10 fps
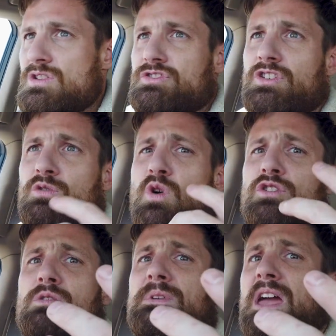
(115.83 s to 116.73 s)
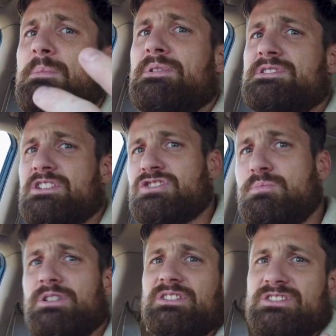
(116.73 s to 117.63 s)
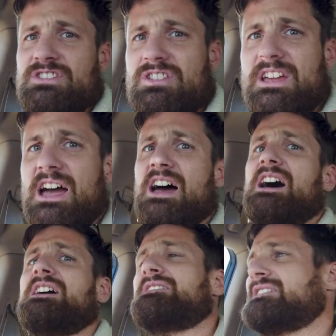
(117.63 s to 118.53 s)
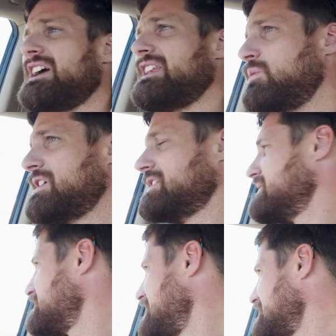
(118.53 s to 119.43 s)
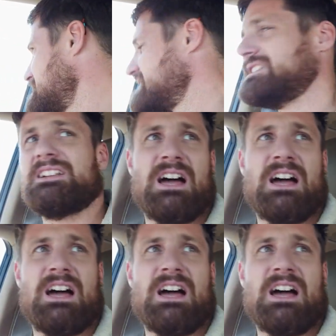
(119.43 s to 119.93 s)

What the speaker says: So what normally happens is you put this in your car, and we can set it